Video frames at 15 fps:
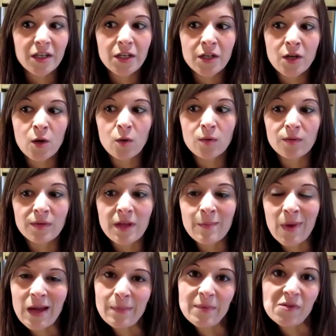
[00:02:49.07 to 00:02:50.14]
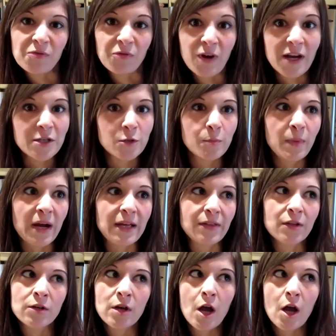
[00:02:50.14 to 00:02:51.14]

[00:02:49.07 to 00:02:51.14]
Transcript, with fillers: you know, they might be fresh, but they're